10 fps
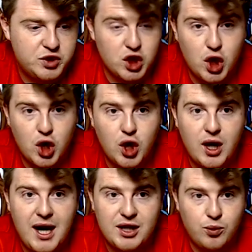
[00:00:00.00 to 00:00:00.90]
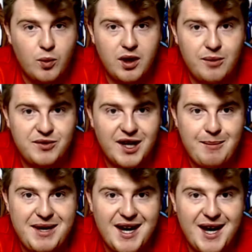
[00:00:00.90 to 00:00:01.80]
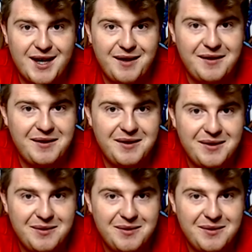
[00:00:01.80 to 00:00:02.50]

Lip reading: So I don't want them to let me down.